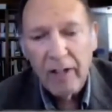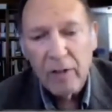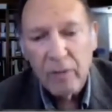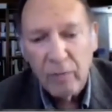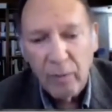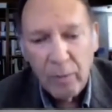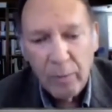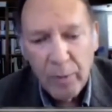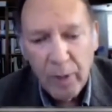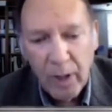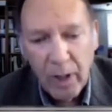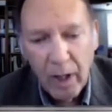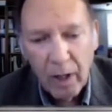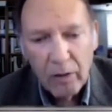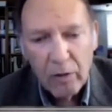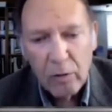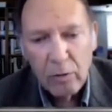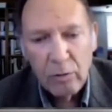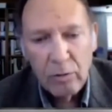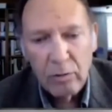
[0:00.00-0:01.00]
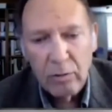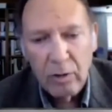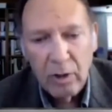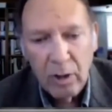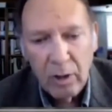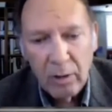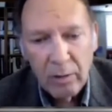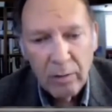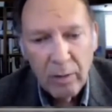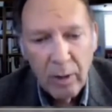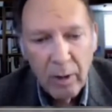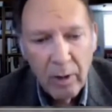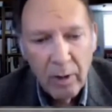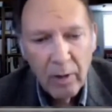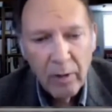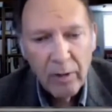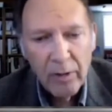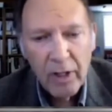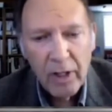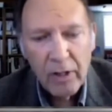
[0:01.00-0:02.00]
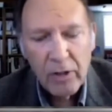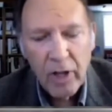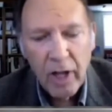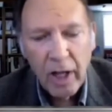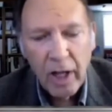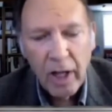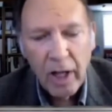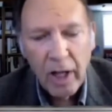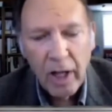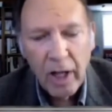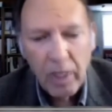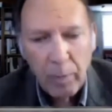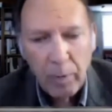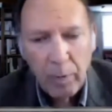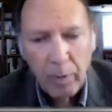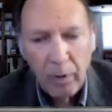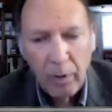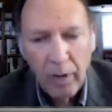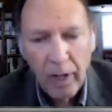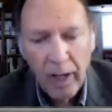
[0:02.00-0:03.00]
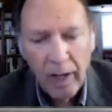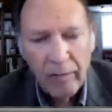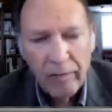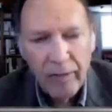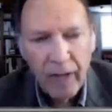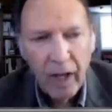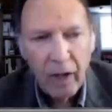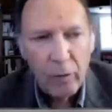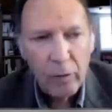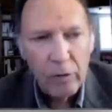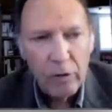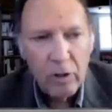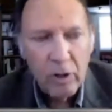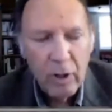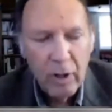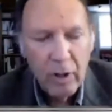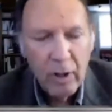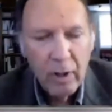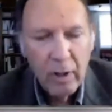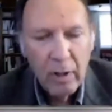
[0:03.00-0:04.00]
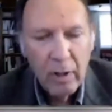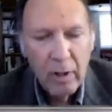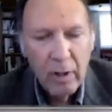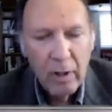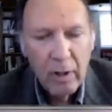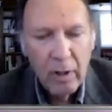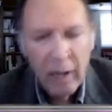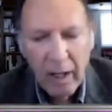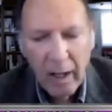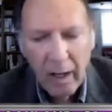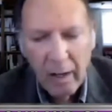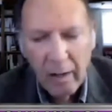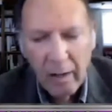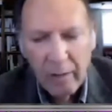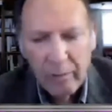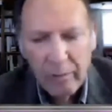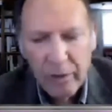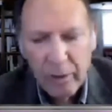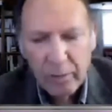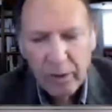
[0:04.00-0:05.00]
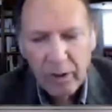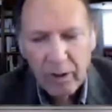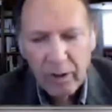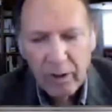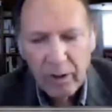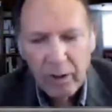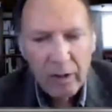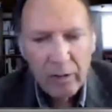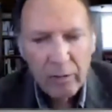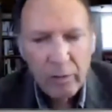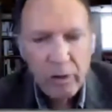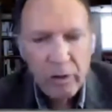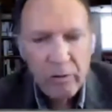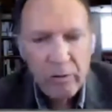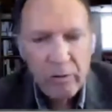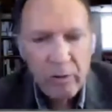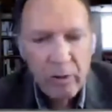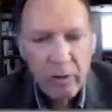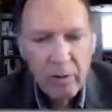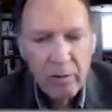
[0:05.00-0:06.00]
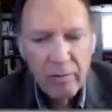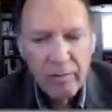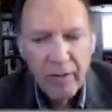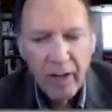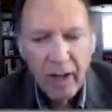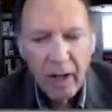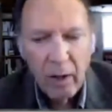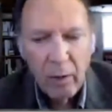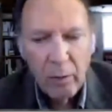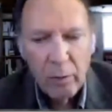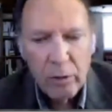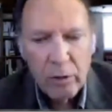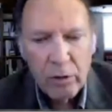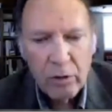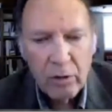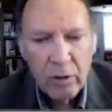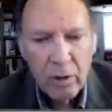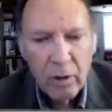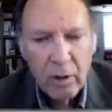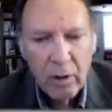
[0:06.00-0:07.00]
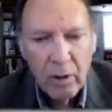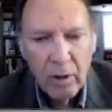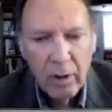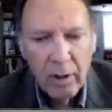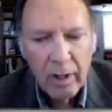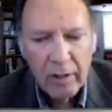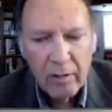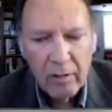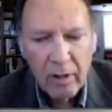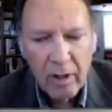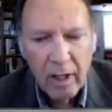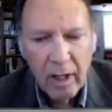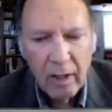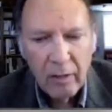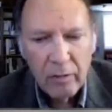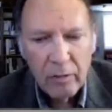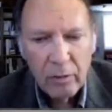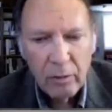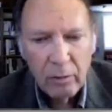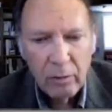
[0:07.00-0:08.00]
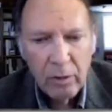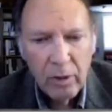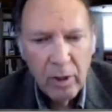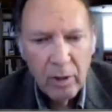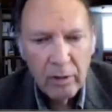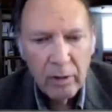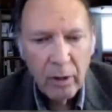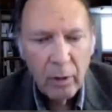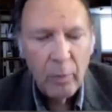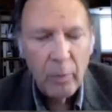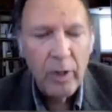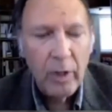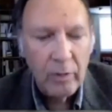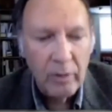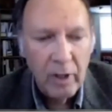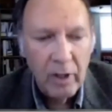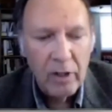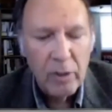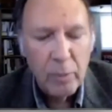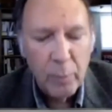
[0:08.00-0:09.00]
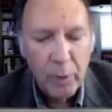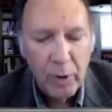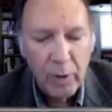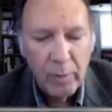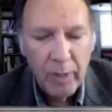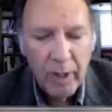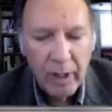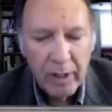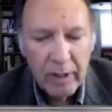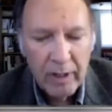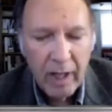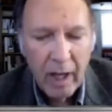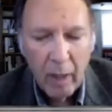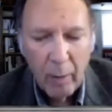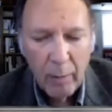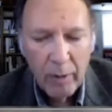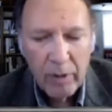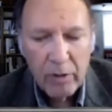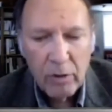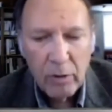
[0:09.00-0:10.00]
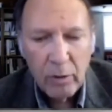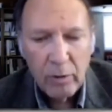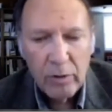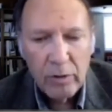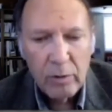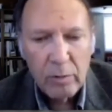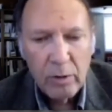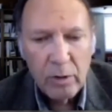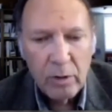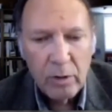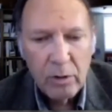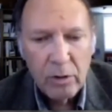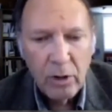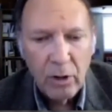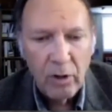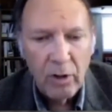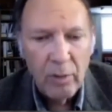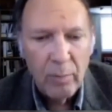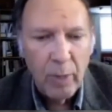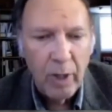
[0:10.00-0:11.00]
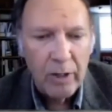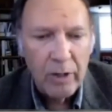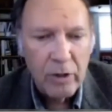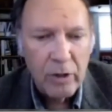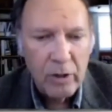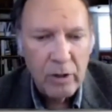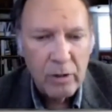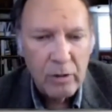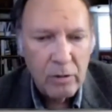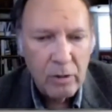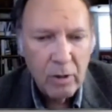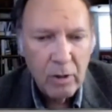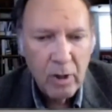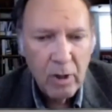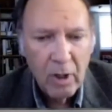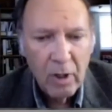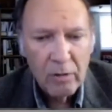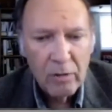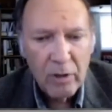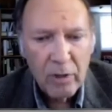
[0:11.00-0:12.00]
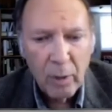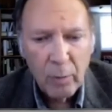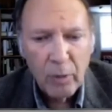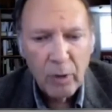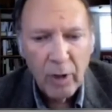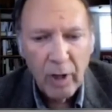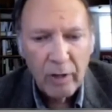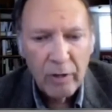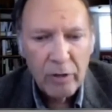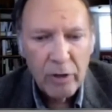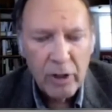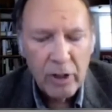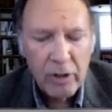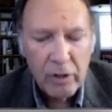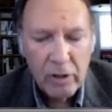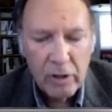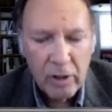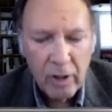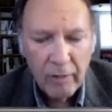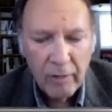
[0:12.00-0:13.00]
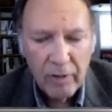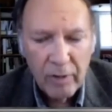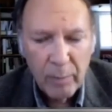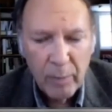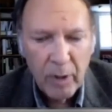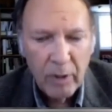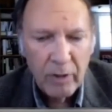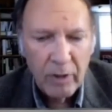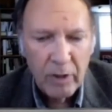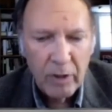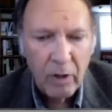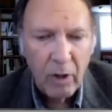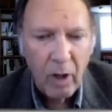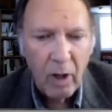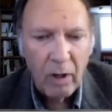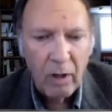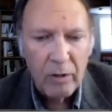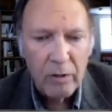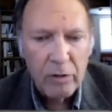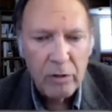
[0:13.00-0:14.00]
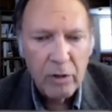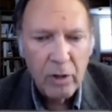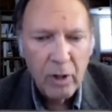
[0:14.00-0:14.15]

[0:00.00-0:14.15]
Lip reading: advice from the council think tank people. They have fellows. They have something like 100 fellows at the council. You know, there's a pretty big endowment, so its yearly budget is somewhere around $60–70 million.